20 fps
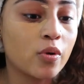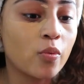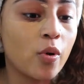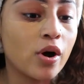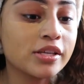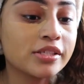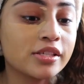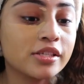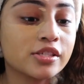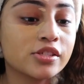
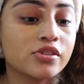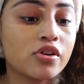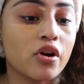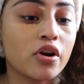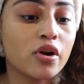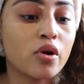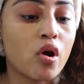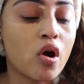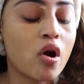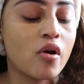Once I
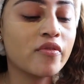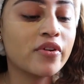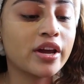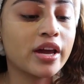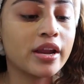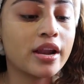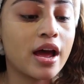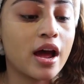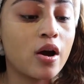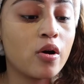start
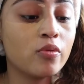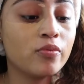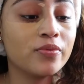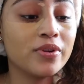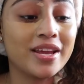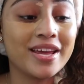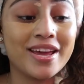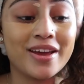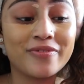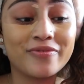carving it out,
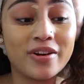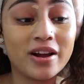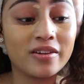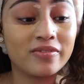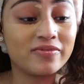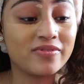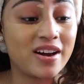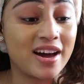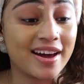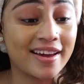if I
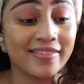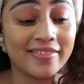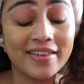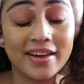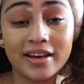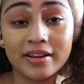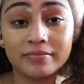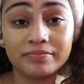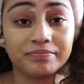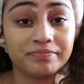find
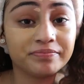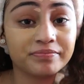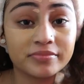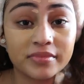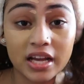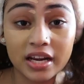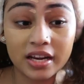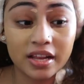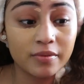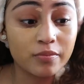that
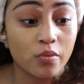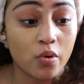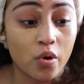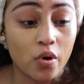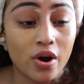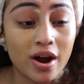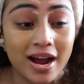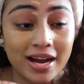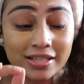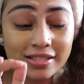I need
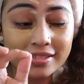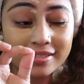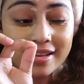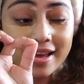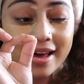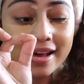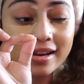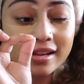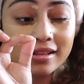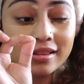more, I just
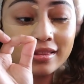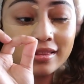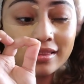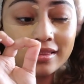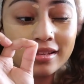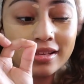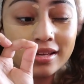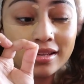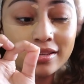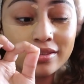add a
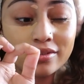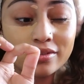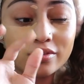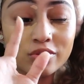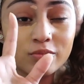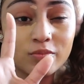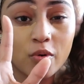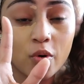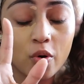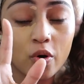
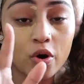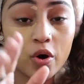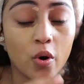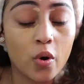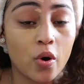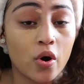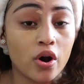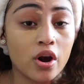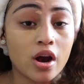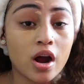little more,
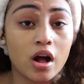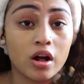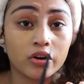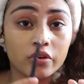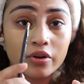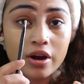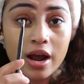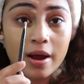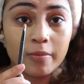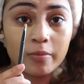or I'll
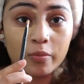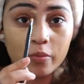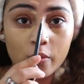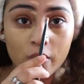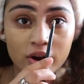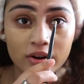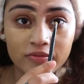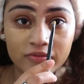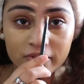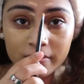grab
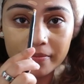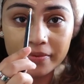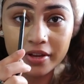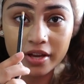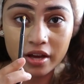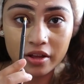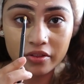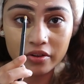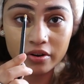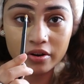one from
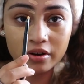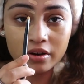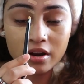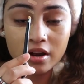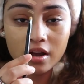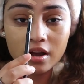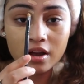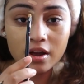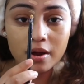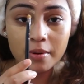the other
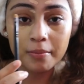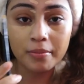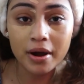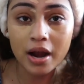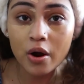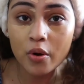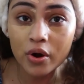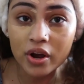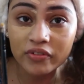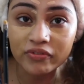
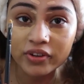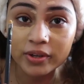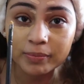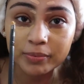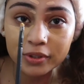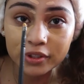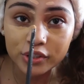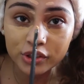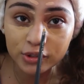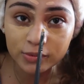brow. If I
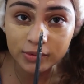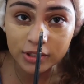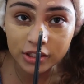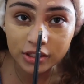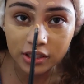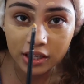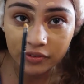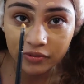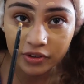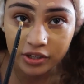put too
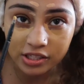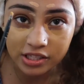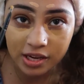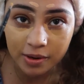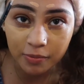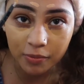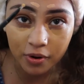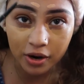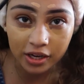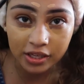much, like for
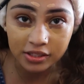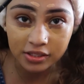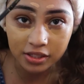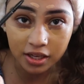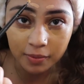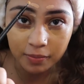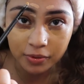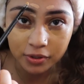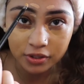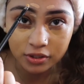example, I can
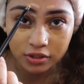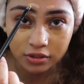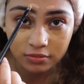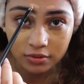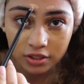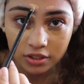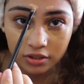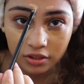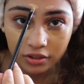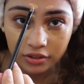see I put too
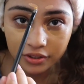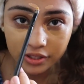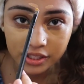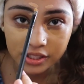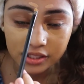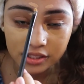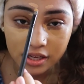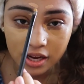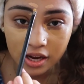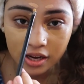much on
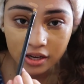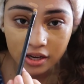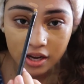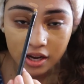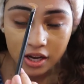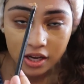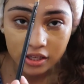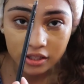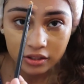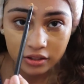this side,
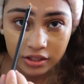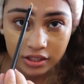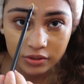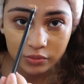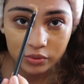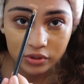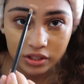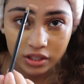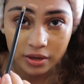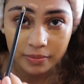so
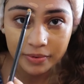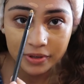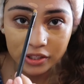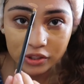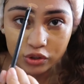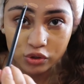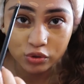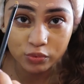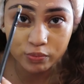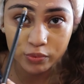this one's gonna be
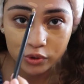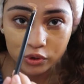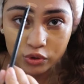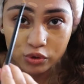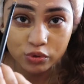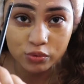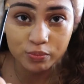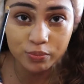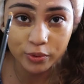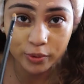super
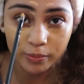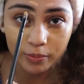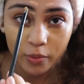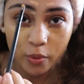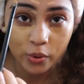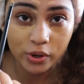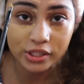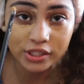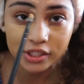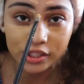super
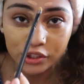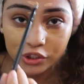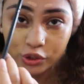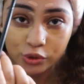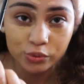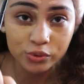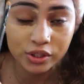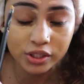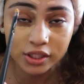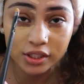moist and
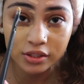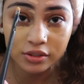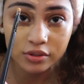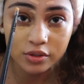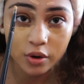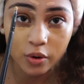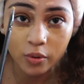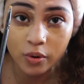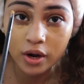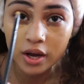juicy.
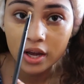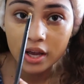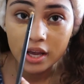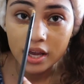So